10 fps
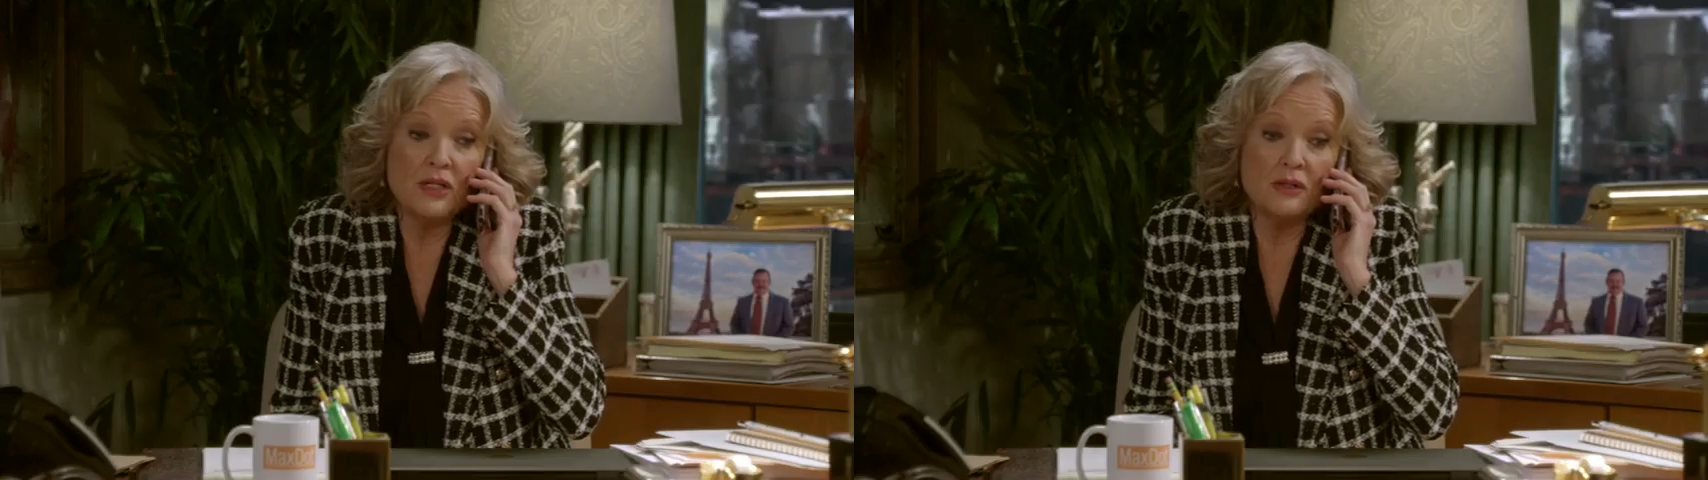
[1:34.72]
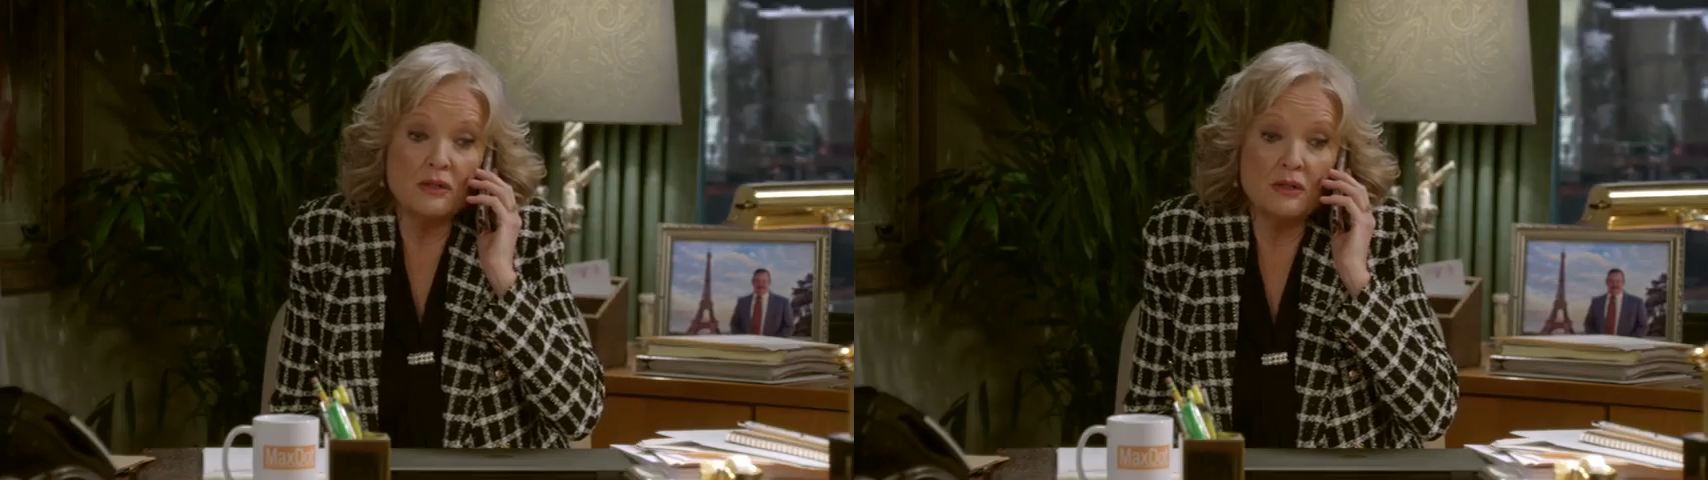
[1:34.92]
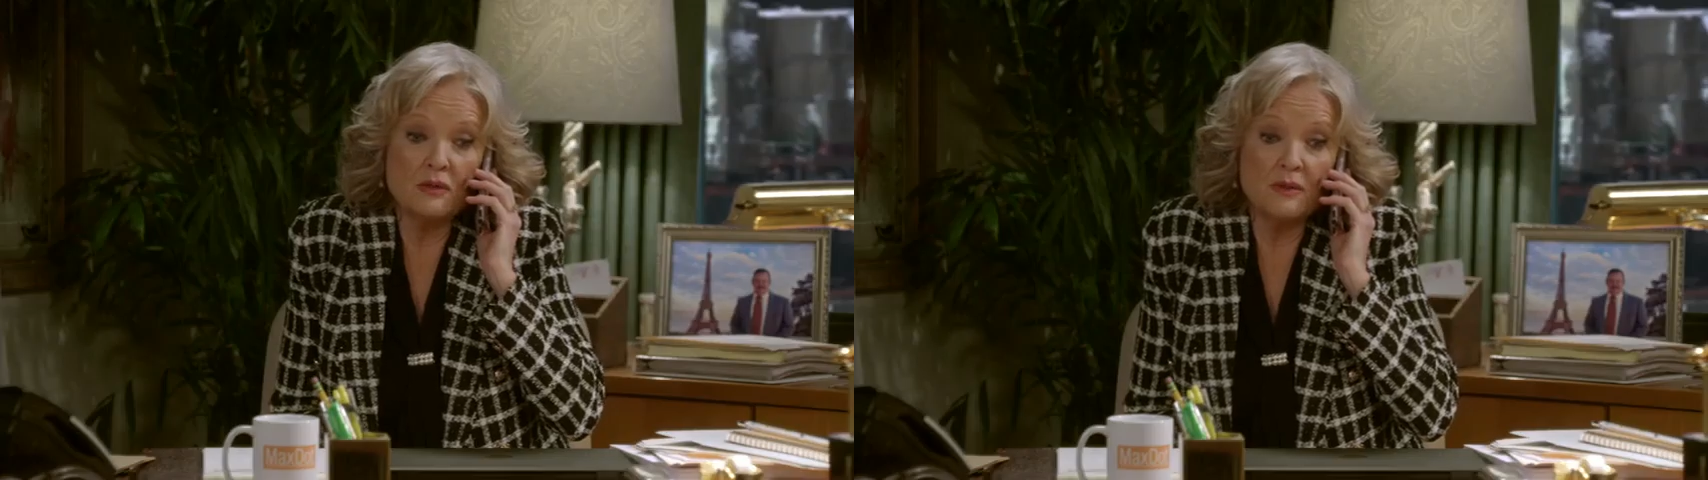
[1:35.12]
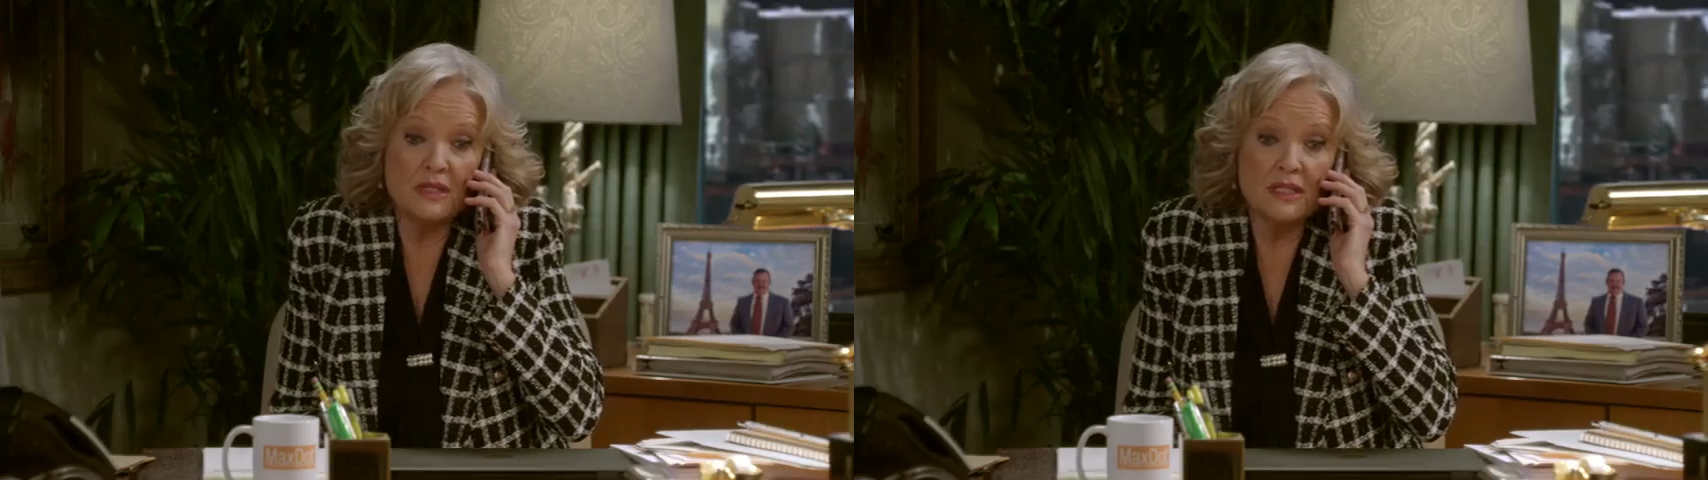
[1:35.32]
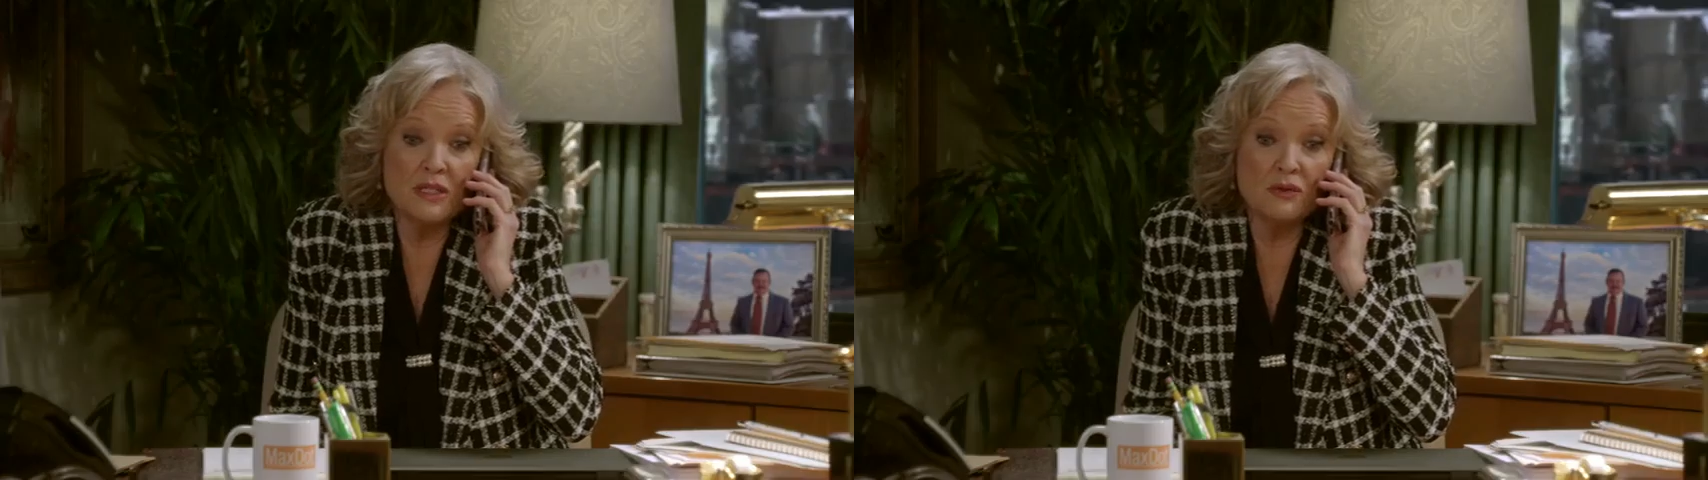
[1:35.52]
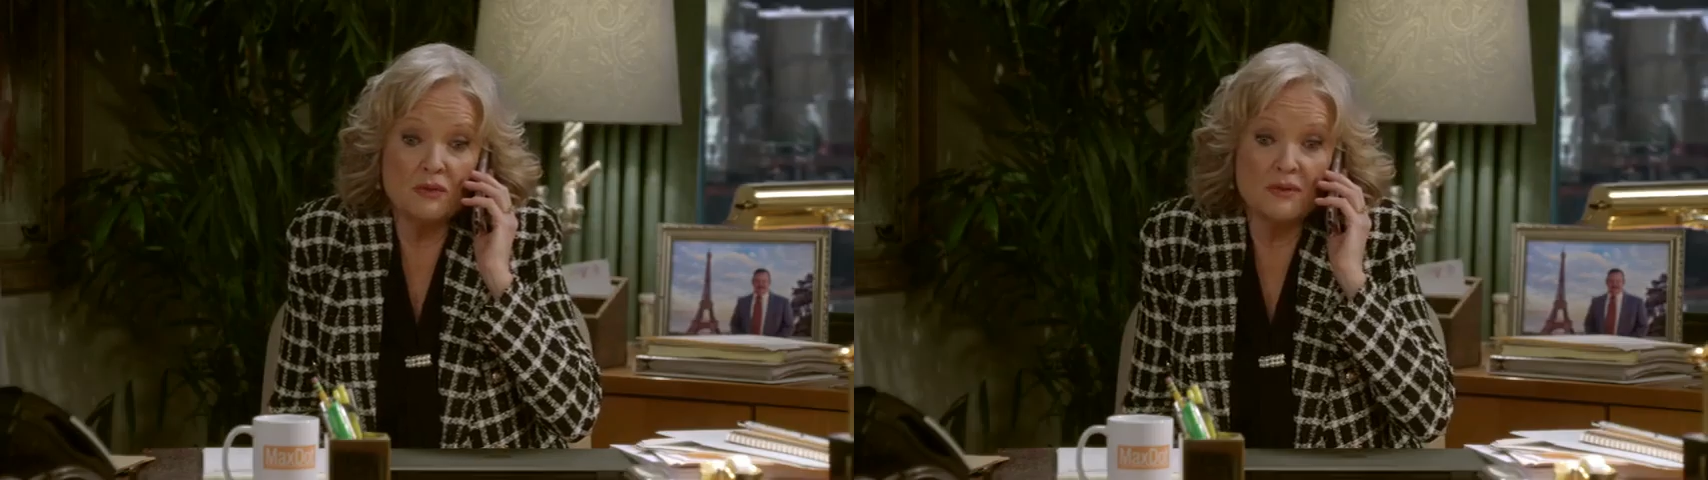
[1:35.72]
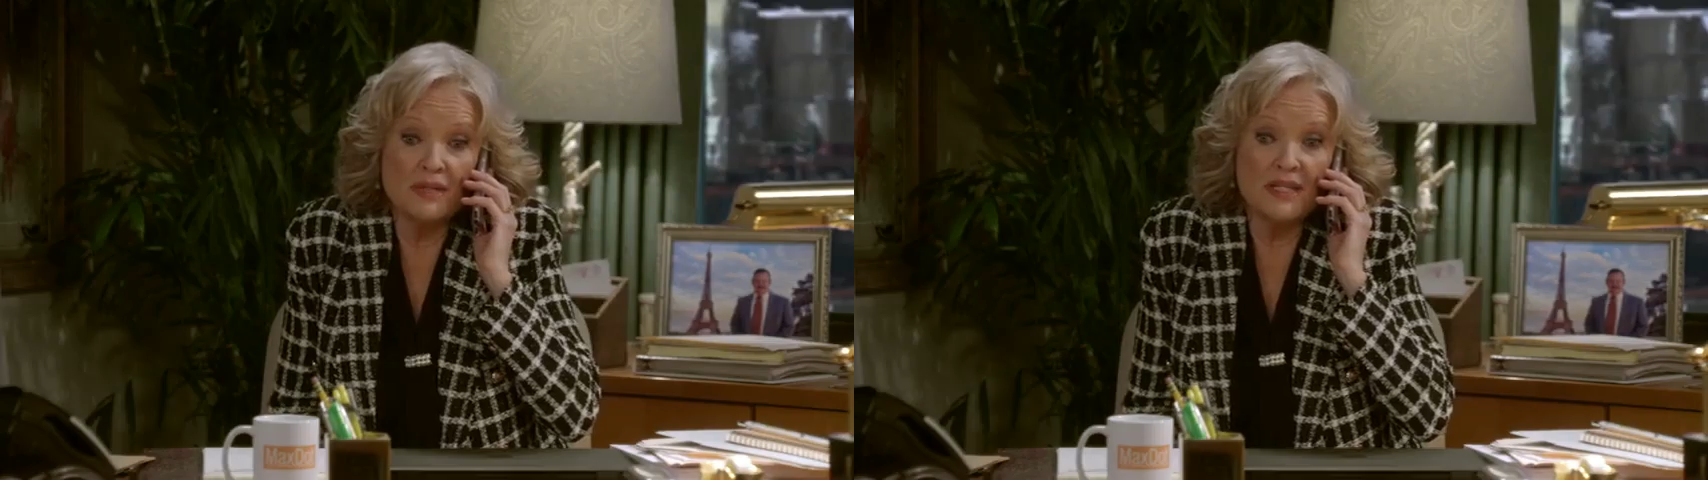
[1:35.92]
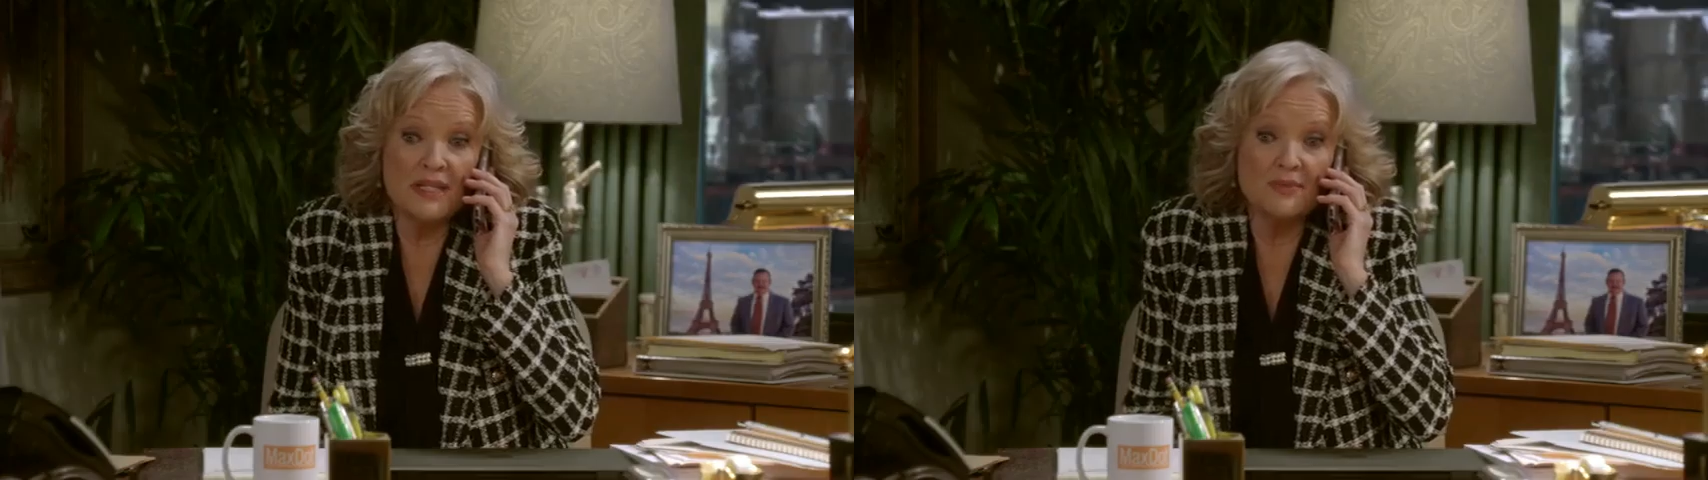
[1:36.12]
sure Goodwin doesn't screw things
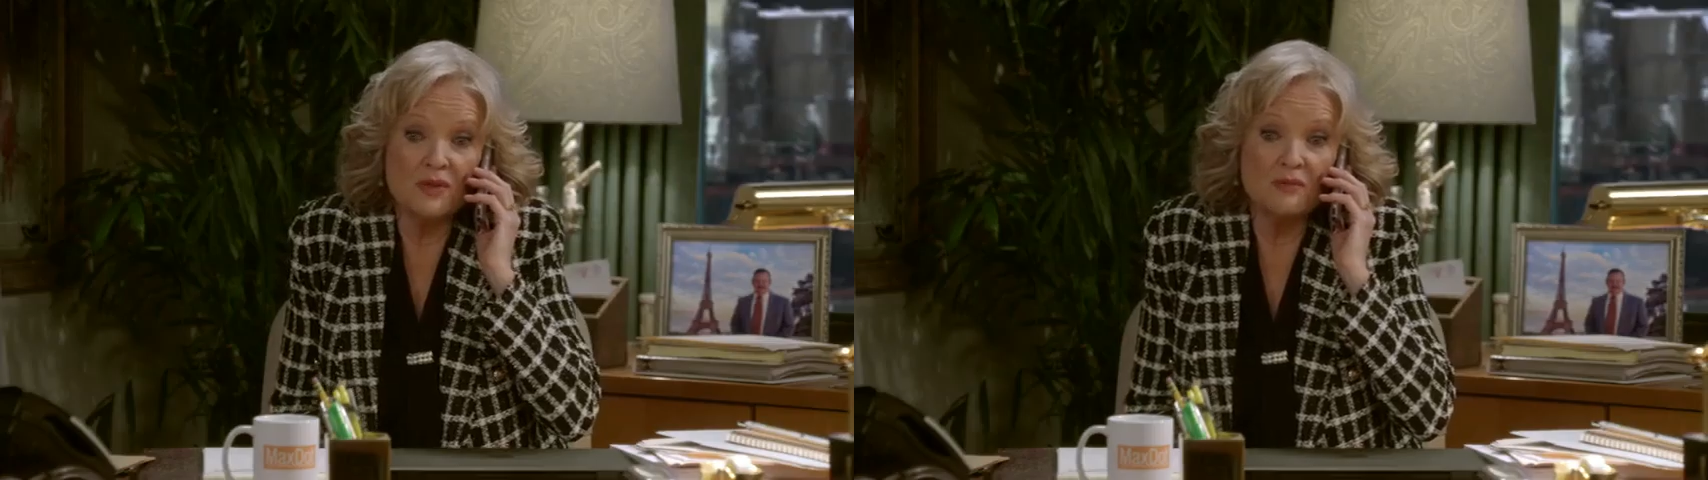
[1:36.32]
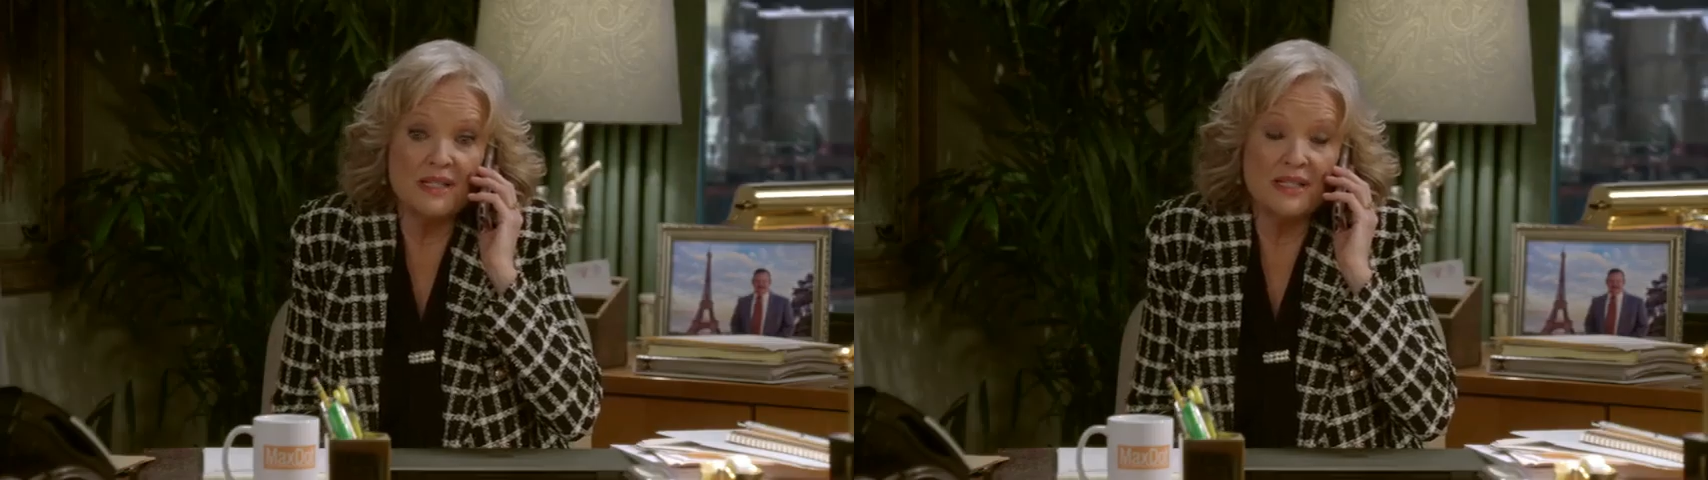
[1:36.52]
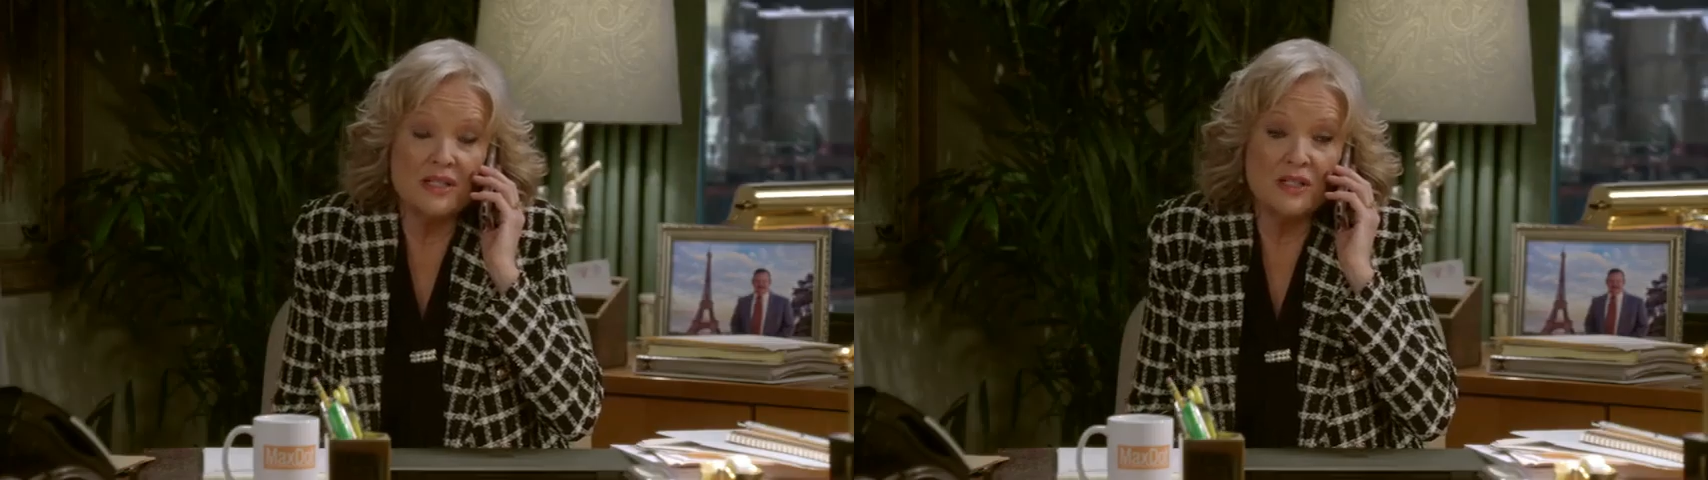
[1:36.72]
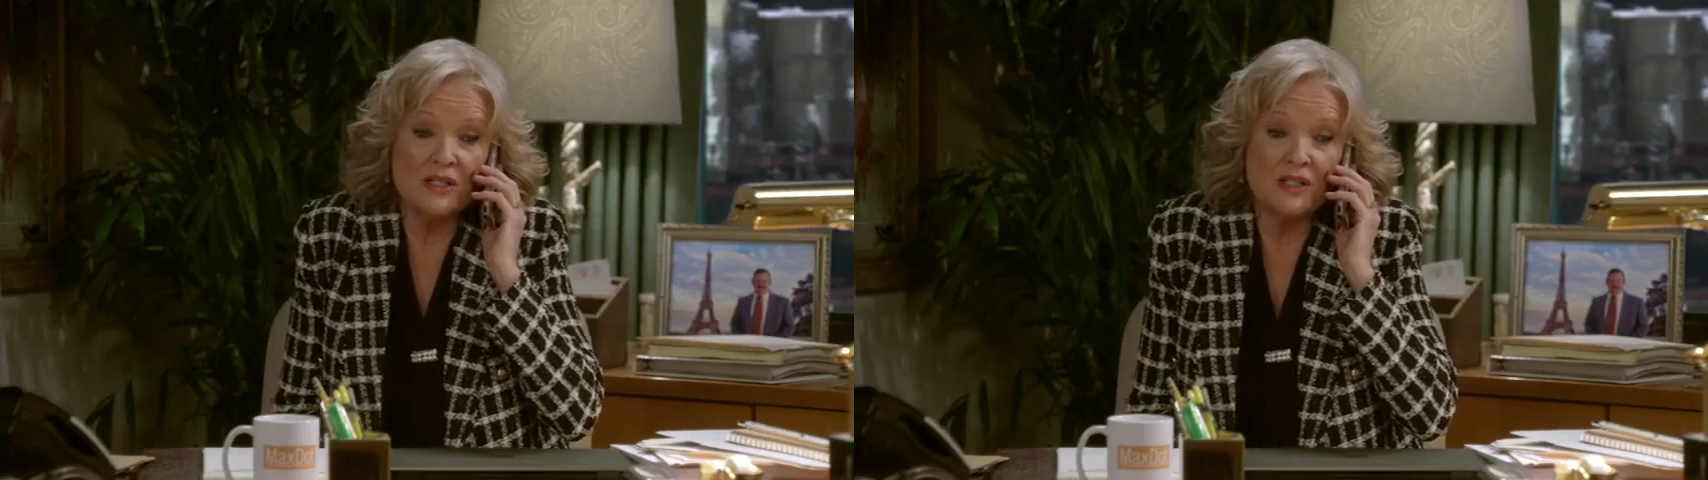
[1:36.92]
up too much.